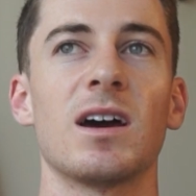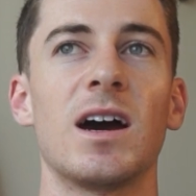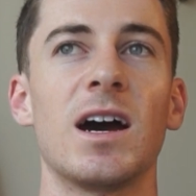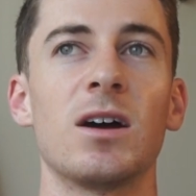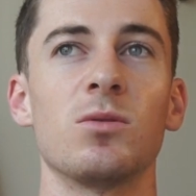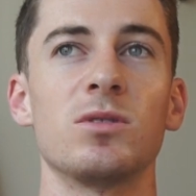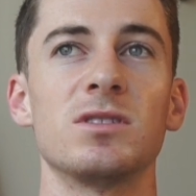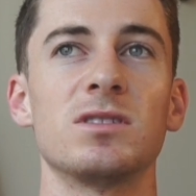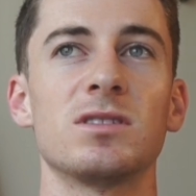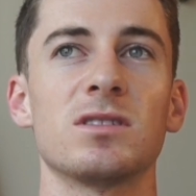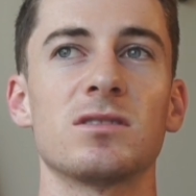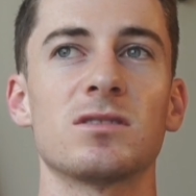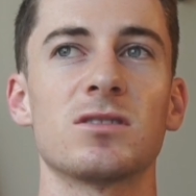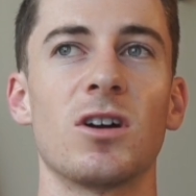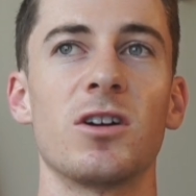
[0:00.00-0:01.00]
I was
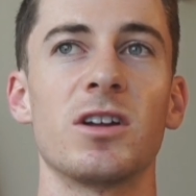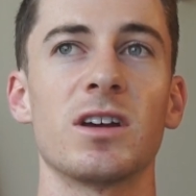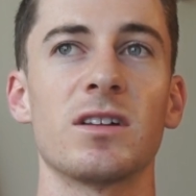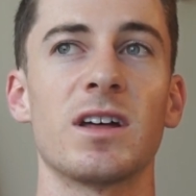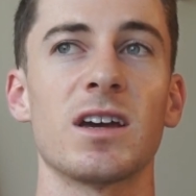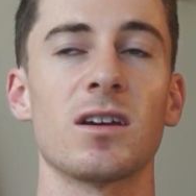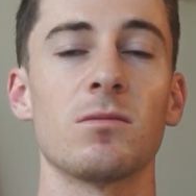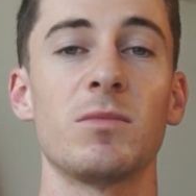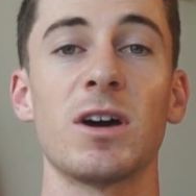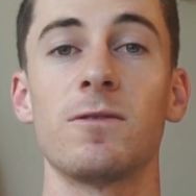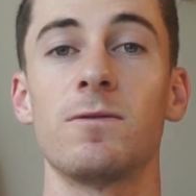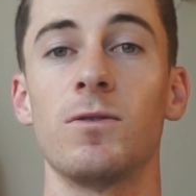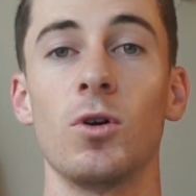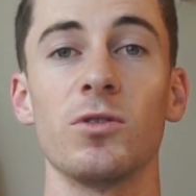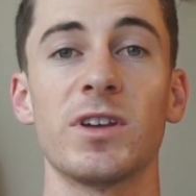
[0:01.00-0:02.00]
starting my
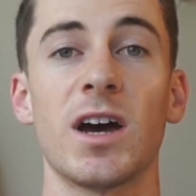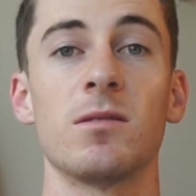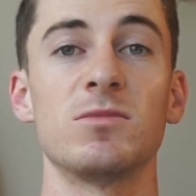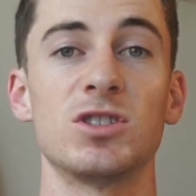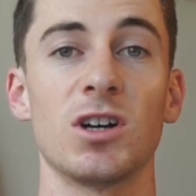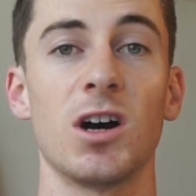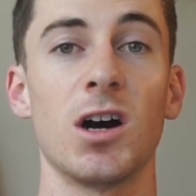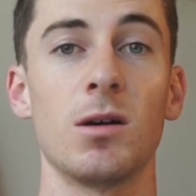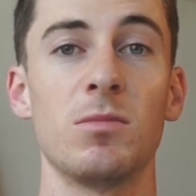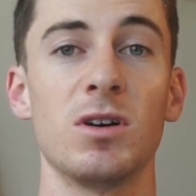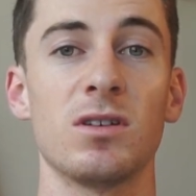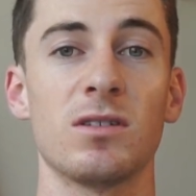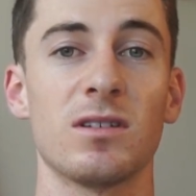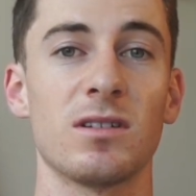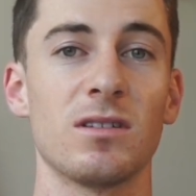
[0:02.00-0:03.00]
full-time job
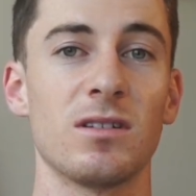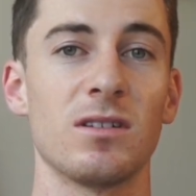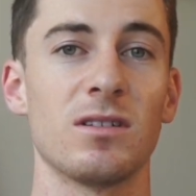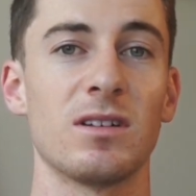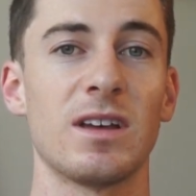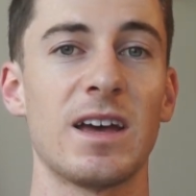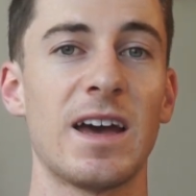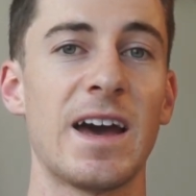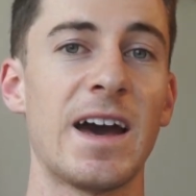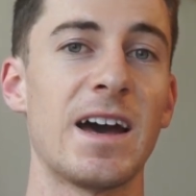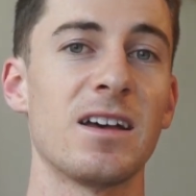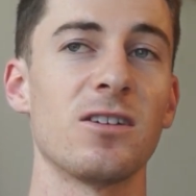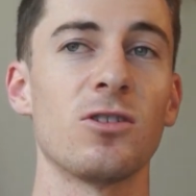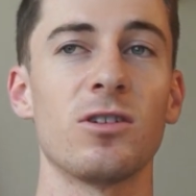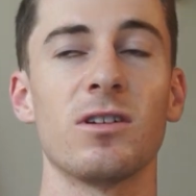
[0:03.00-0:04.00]

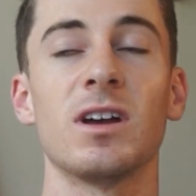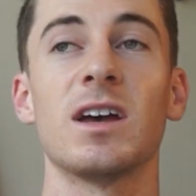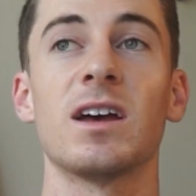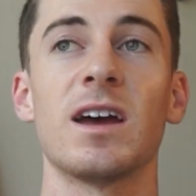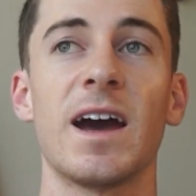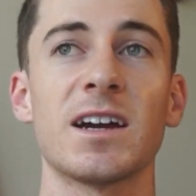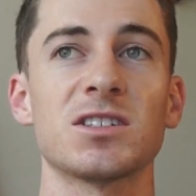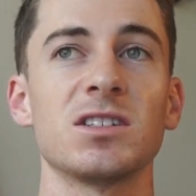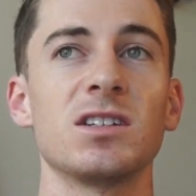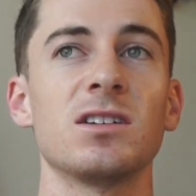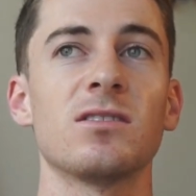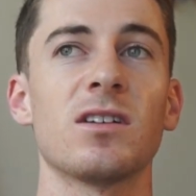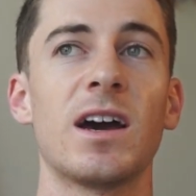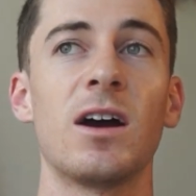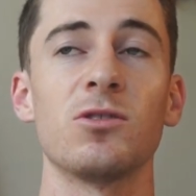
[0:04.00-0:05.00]

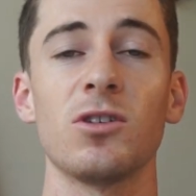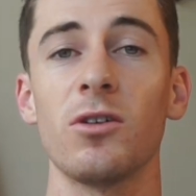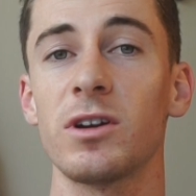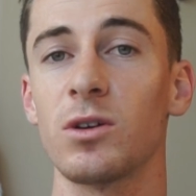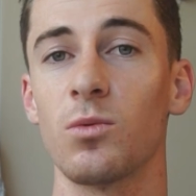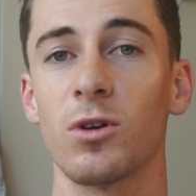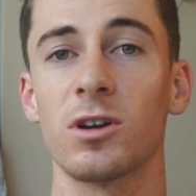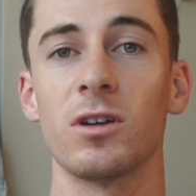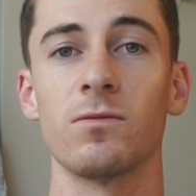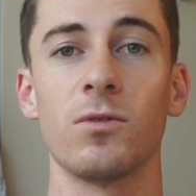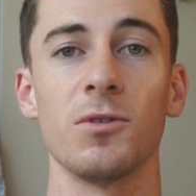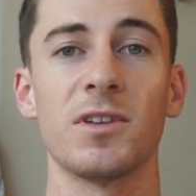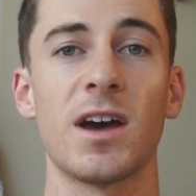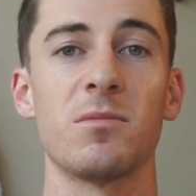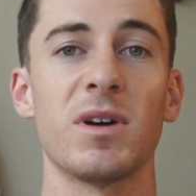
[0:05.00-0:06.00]
actually, I was already working
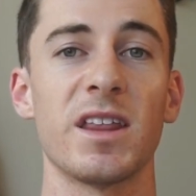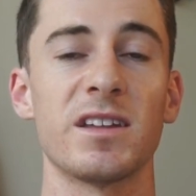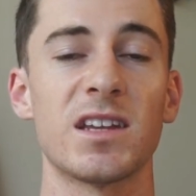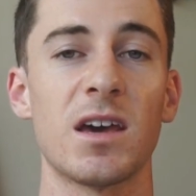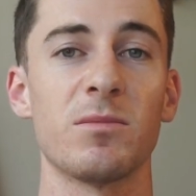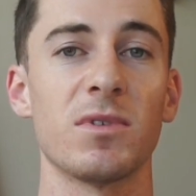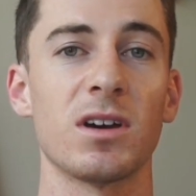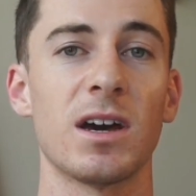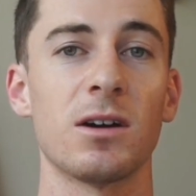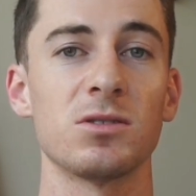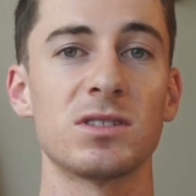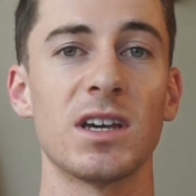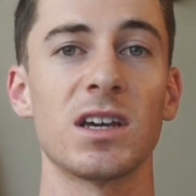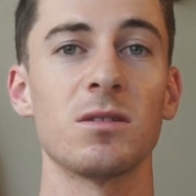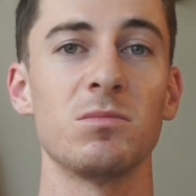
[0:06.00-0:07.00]
full-time by the time I
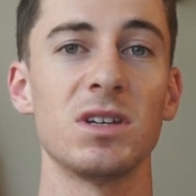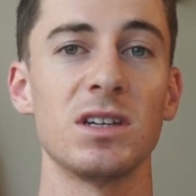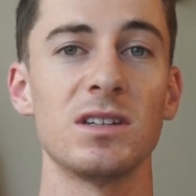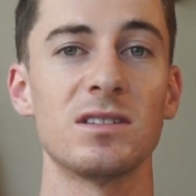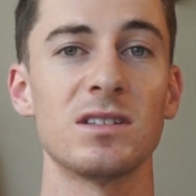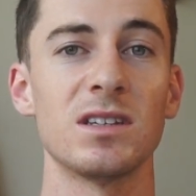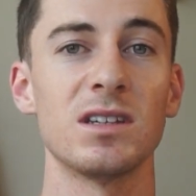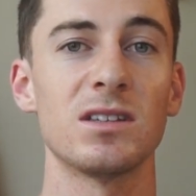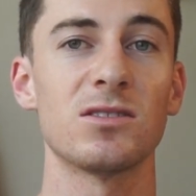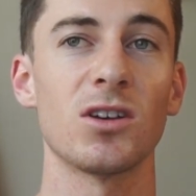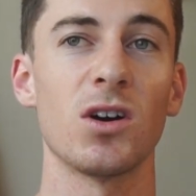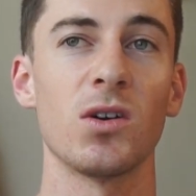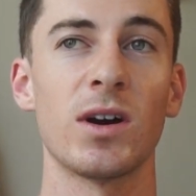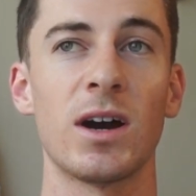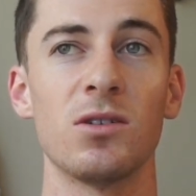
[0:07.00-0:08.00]
was taking BEC.
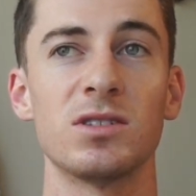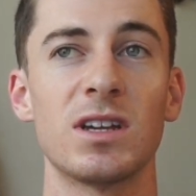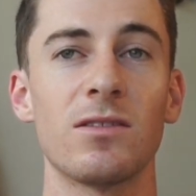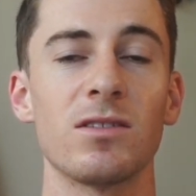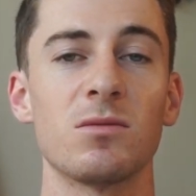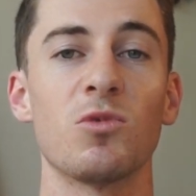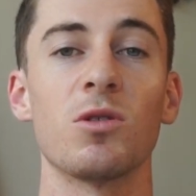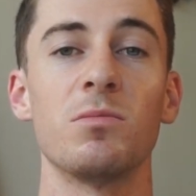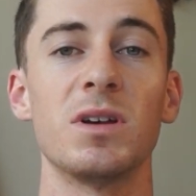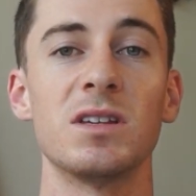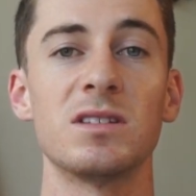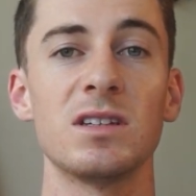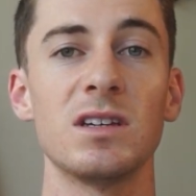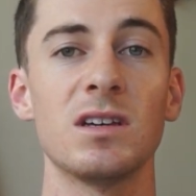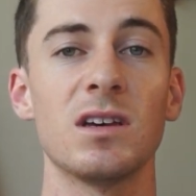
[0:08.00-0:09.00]
So I was definitely more
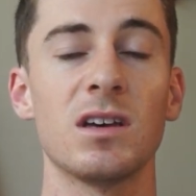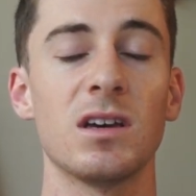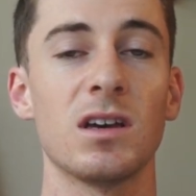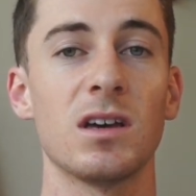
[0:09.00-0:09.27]
busy